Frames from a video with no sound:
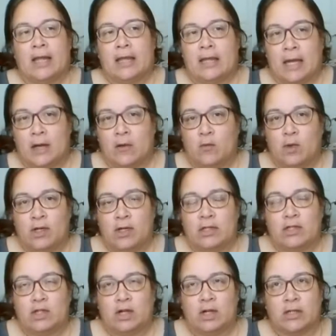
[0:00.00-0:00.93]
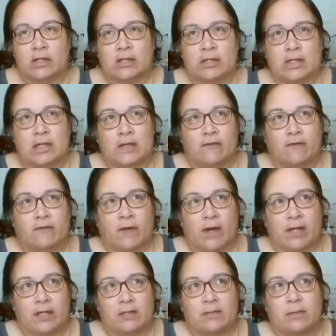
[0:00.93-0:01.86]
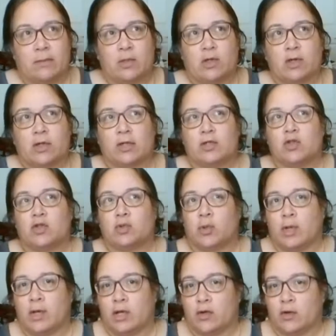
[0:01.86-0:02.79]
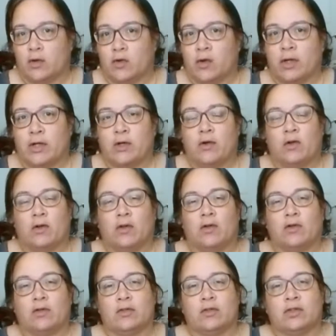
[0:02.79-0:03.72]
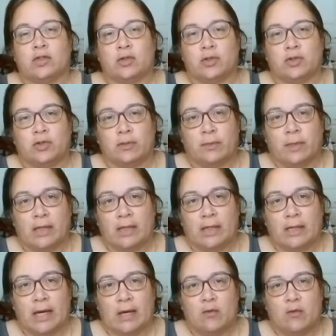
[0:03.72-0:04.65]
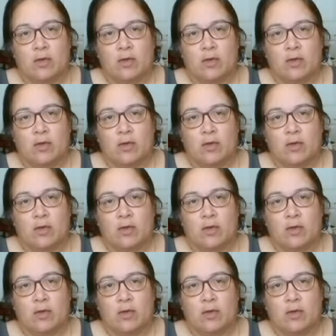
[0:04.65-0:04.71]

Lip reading: Then we started seeing Facebook and Twitter and all other social media,